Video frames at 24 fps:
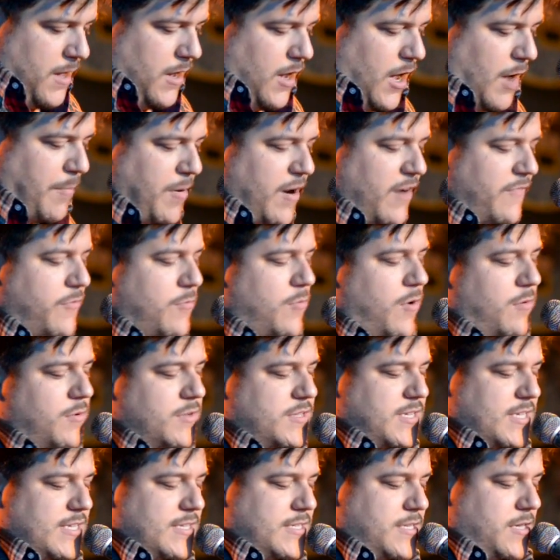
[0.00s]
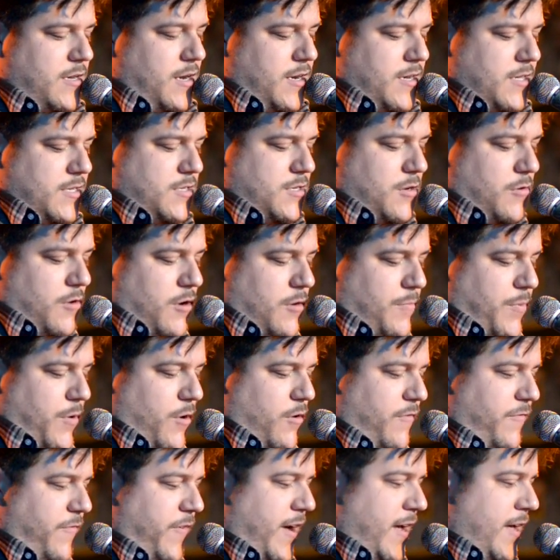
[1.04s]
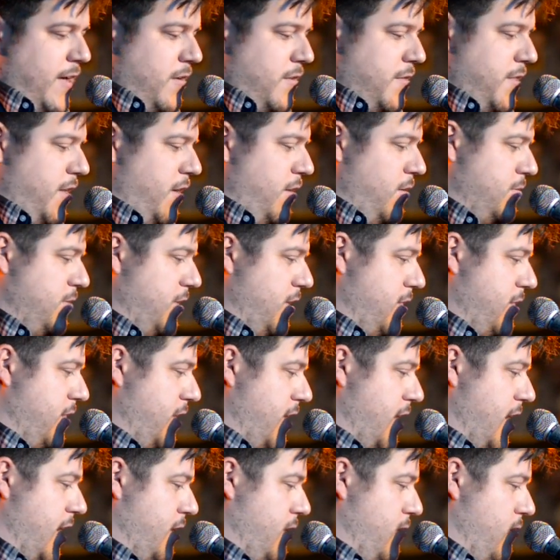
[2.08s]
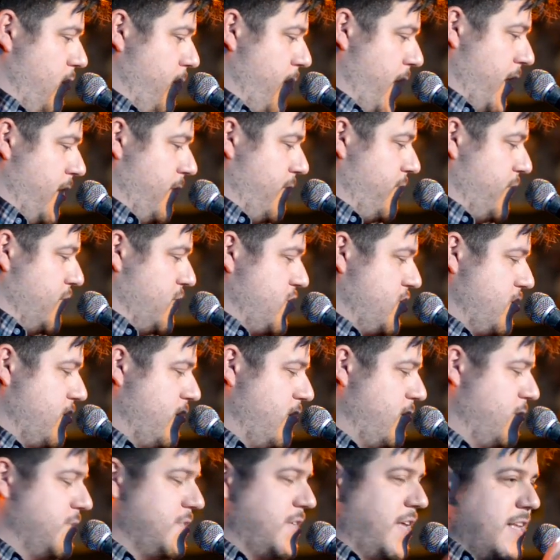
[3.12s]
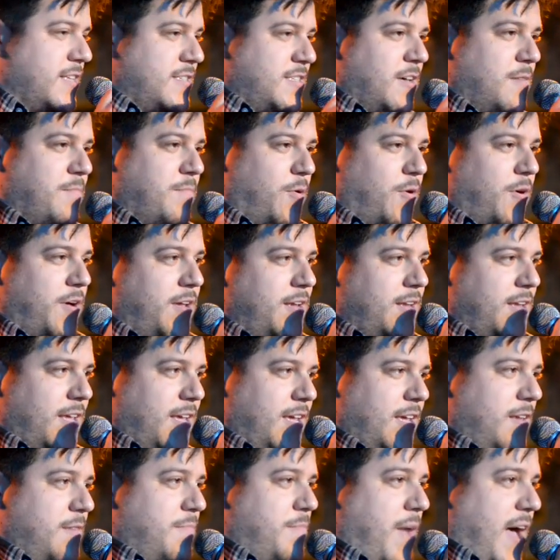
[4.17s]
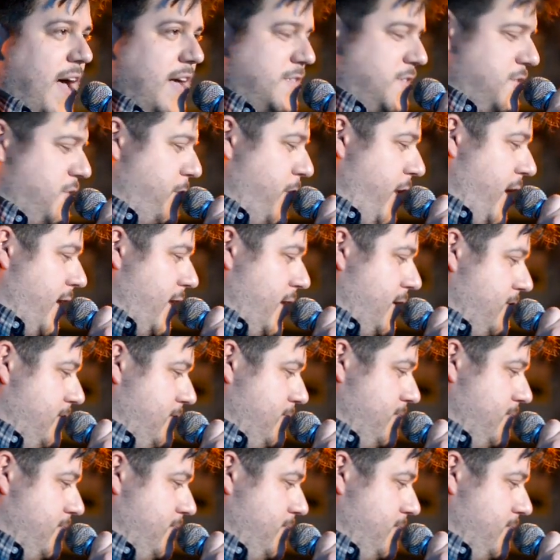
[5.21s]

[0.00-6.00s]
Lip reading: Apart from what was listed on his donor profile, the only thing I knew about him for sure was that at some point he'd masturbated.